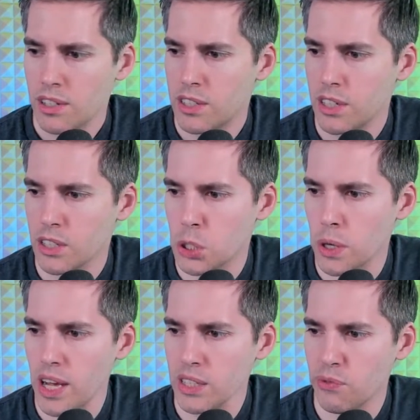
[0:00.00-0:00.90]
To
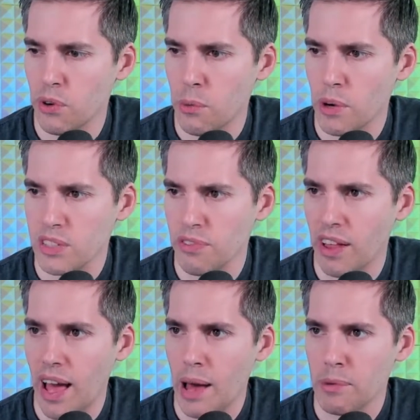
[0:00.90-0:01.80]
transform Westvale
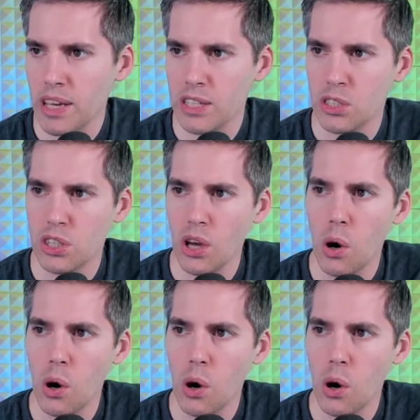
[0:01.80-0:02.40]
Abbey into the